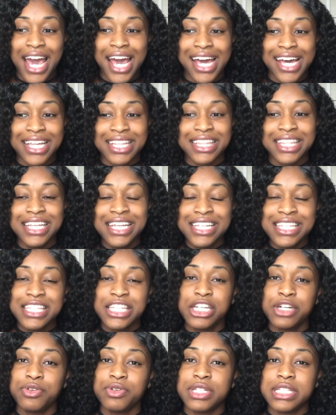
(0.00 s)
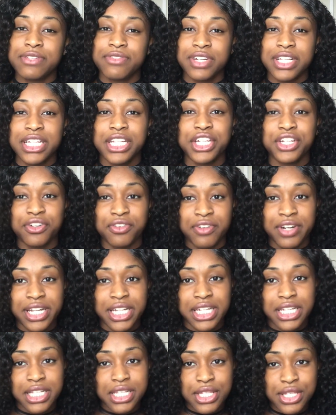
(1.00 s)
And this tip is really
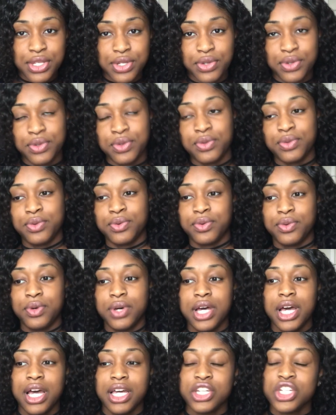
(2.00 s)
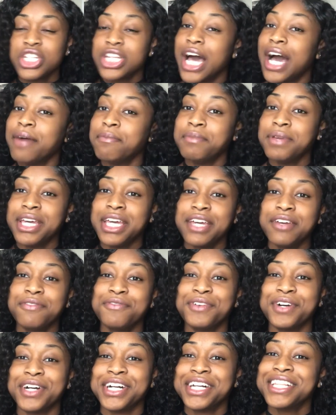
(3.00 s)
directed to shopping
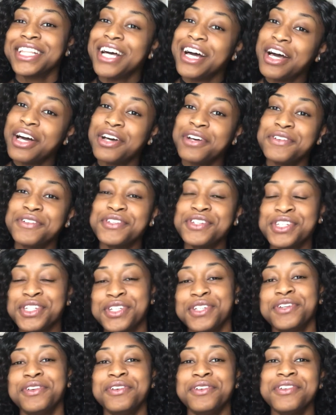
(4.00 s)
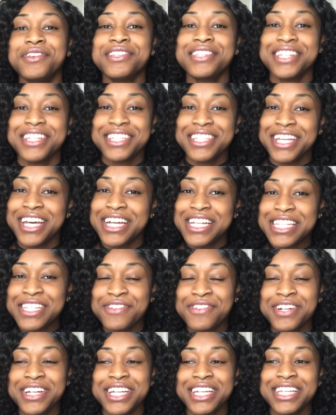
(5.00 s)
for clothes, shoes,
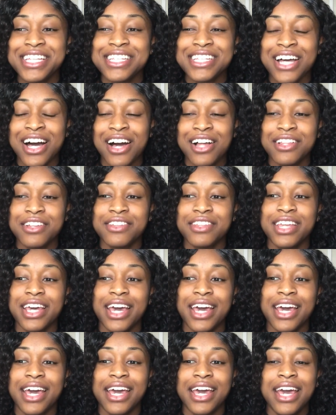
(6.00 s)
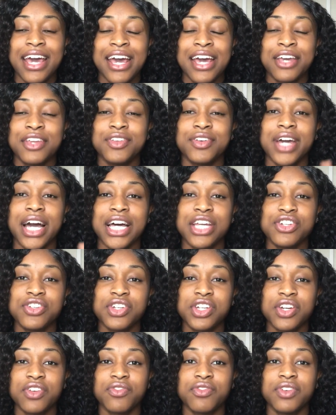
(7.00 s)
accessories, all of that. You guys,
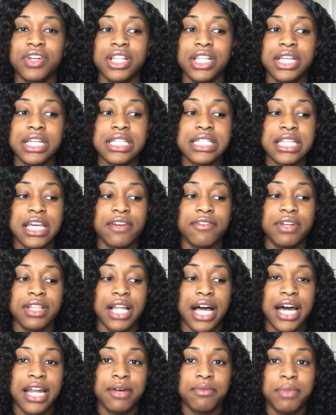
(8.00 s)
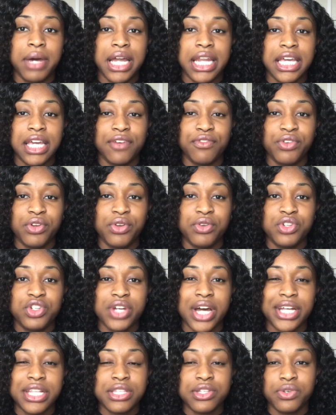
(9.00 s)
you can really save a lot of money if you
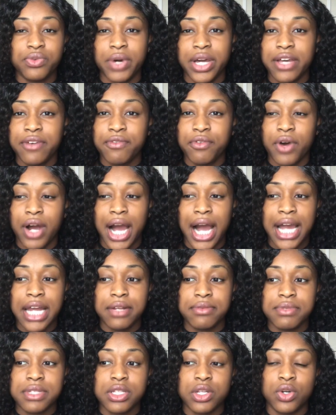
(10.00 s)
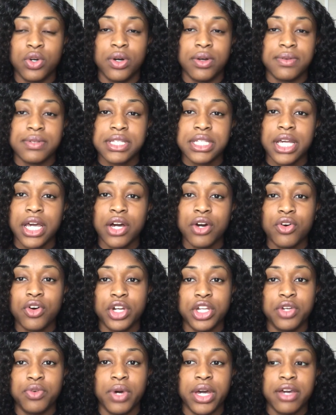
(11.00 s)
try to wait for items to go on sale,
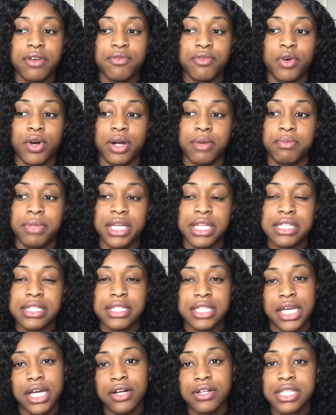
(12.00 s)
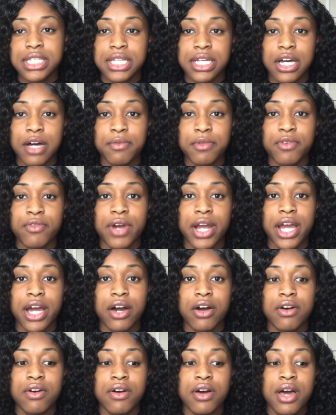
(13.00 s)
or you wait for a big sale to come
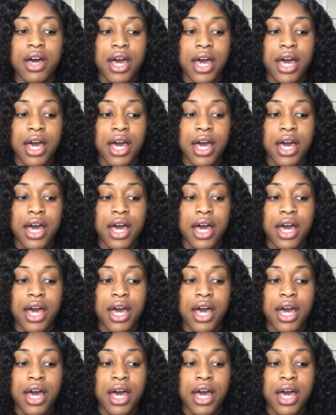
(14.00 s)
around.